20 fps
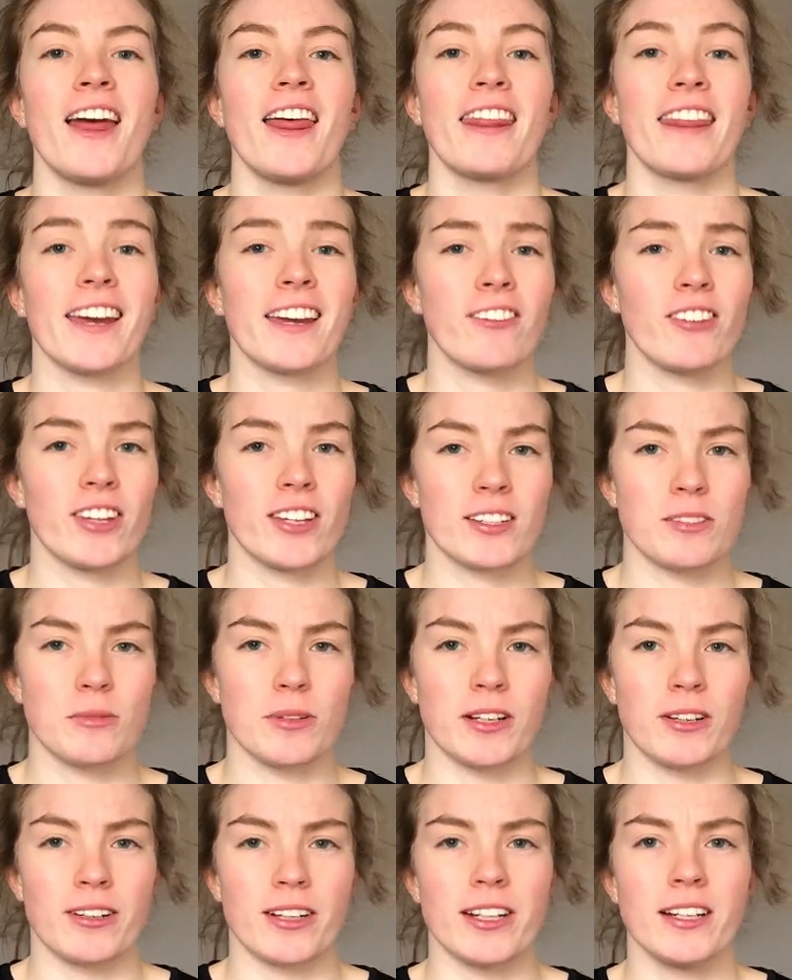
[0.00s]
Think of it this
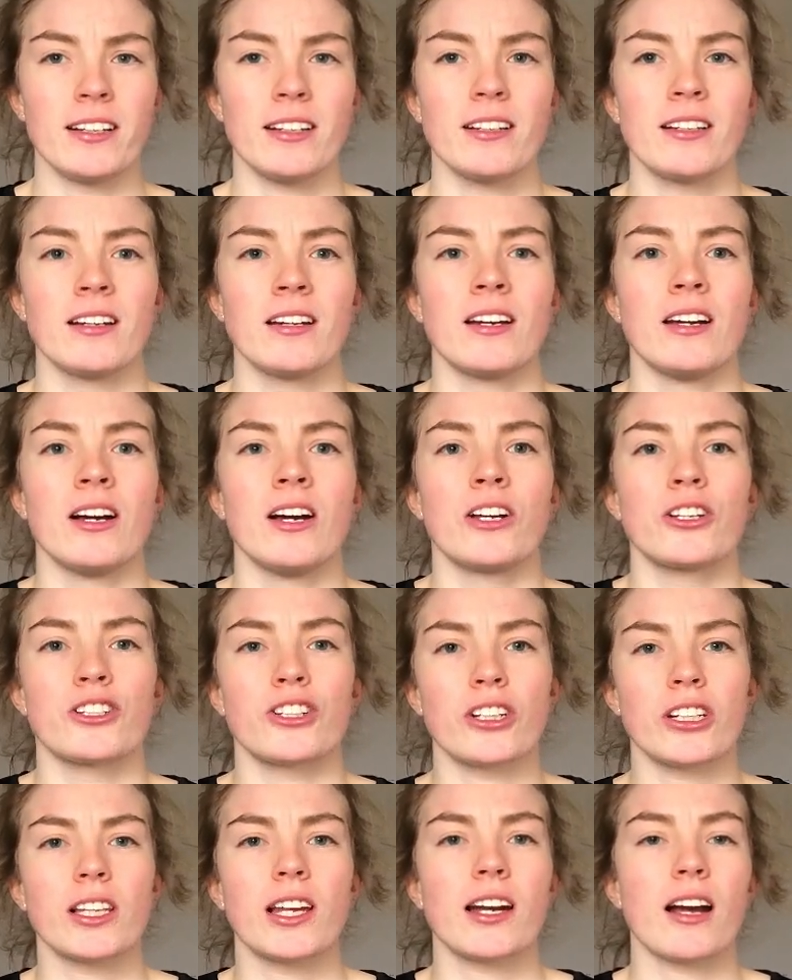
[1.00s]
way, okay?
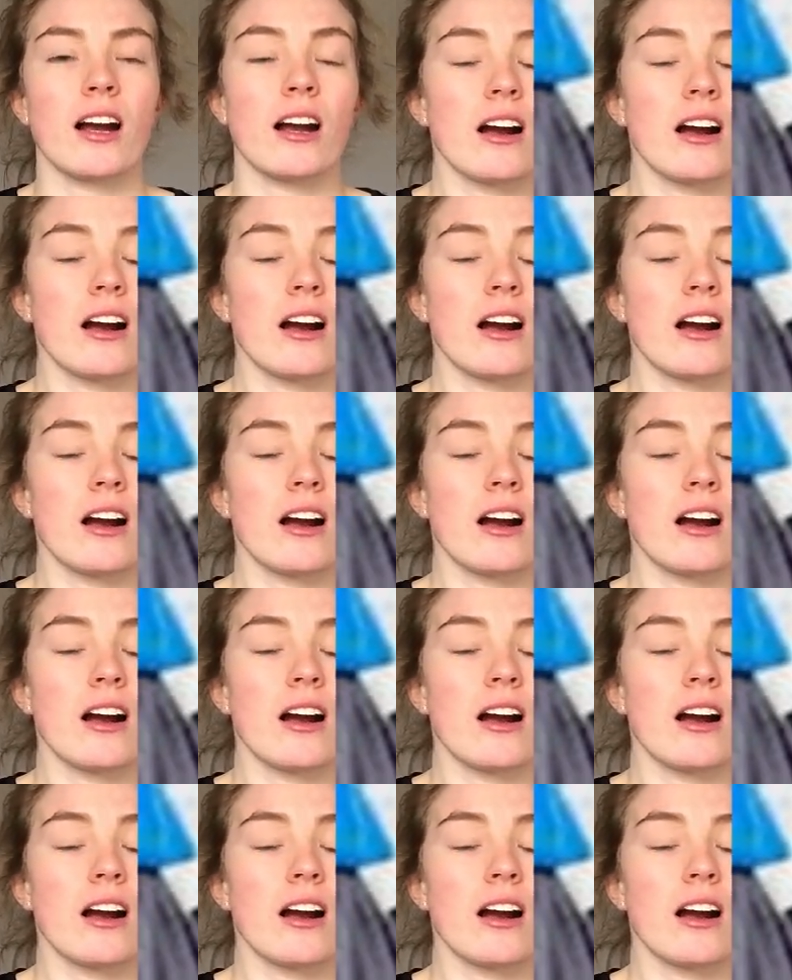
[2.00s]
Just like a